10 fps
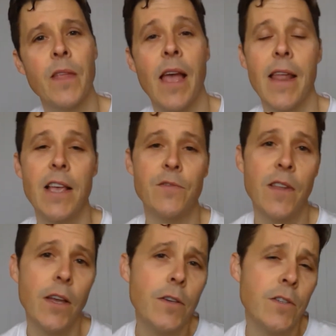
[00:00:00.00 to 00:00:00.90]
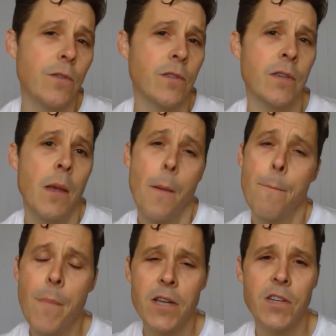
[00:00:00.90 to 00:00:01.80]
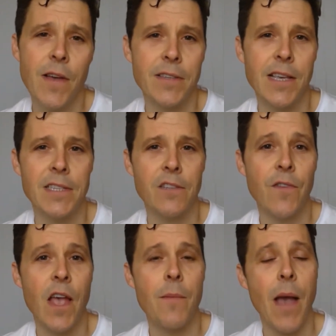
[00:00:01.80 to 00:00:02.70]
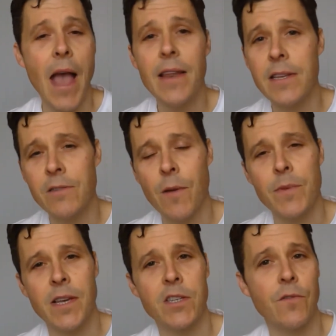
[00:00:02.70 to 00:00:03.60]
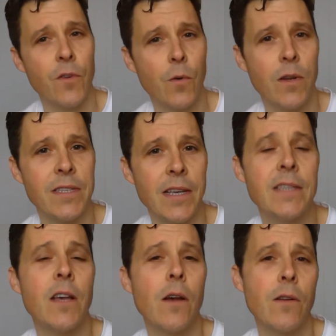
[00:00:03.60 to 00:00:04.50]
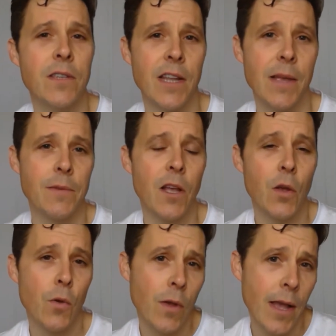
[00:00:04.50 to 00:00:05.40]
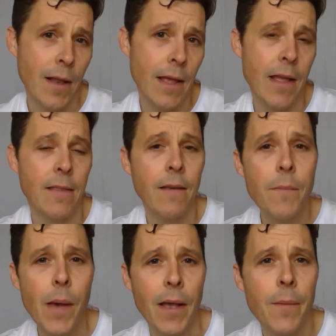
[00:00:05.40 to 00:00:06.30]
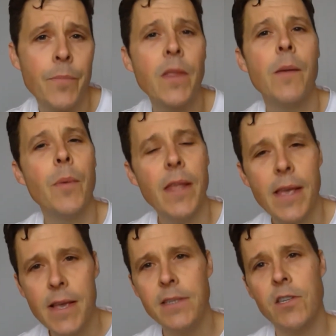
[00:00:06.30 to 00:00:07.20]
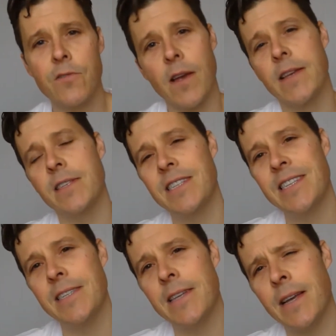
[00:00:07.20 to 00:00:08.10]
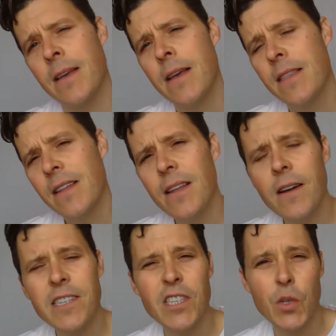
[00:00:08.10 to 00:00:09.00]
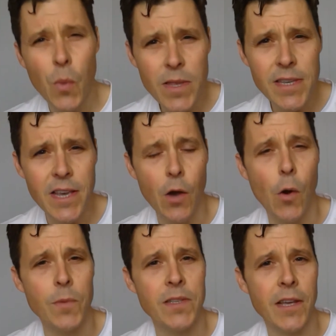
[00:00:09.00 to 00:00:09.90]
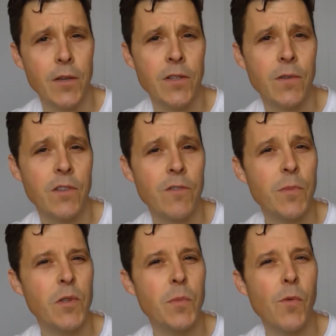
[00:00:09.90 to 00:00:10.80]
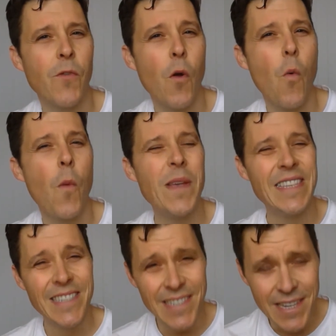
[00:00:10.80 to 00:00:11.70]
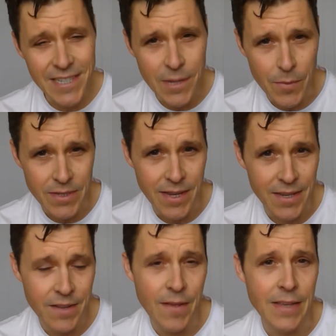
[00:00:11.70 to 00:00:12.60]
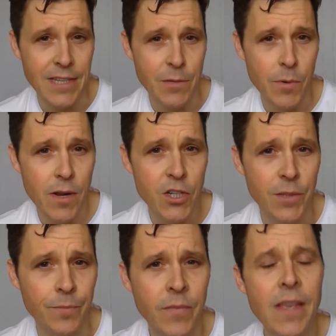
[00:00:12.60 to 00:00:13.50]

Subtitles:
And as for négociants, much of Alsace's fame and its reputation for quality is owed to names like Hugel and Trimbach. But here's a striking statistic. The largest 20 co-ops and négociants are responsible for a whopping 60% of Alsace production.